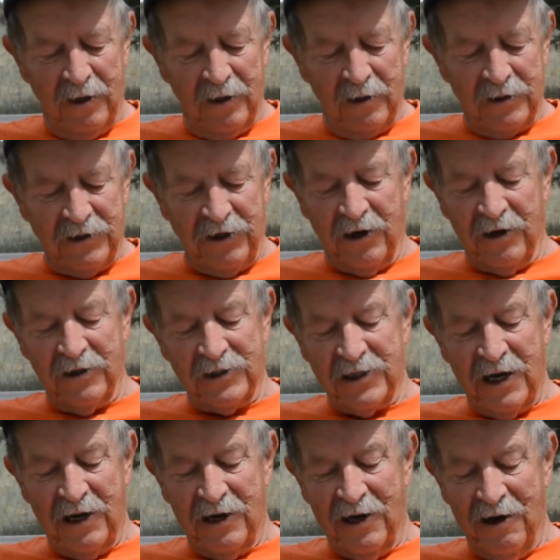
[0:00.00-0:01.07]
Do you
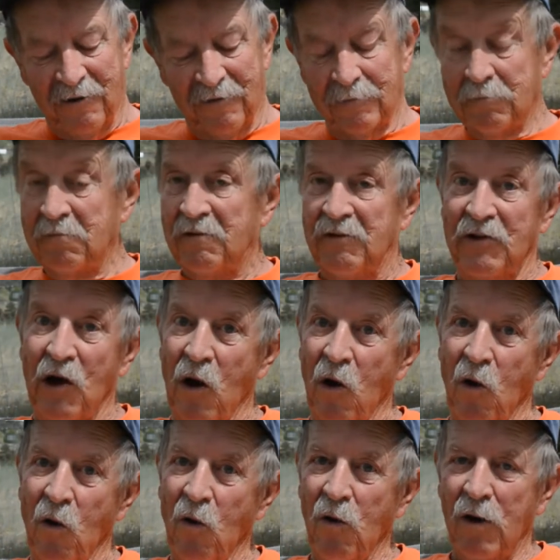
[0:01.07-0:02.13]
understand now?
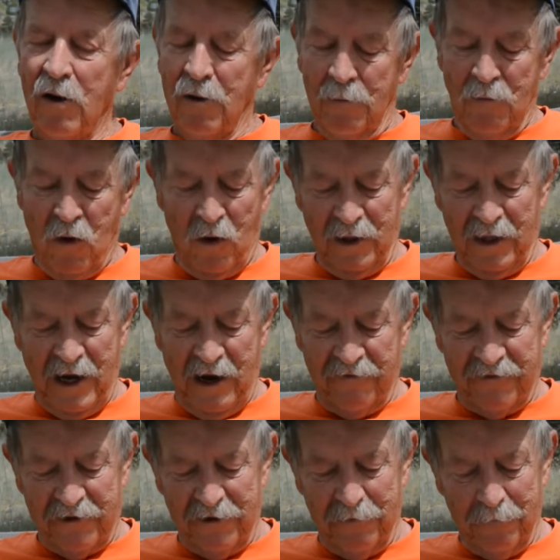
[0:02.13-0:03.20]
No. More
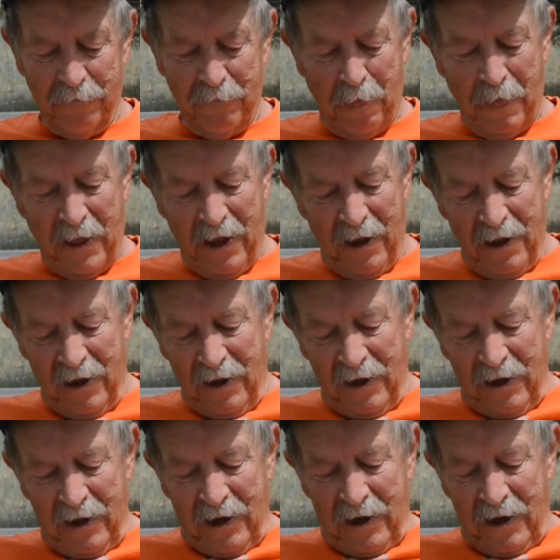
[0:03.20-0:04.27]
laughter.
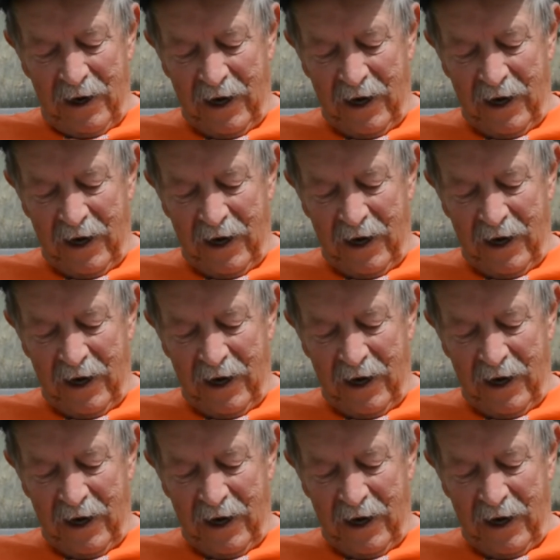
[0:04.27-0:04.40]
I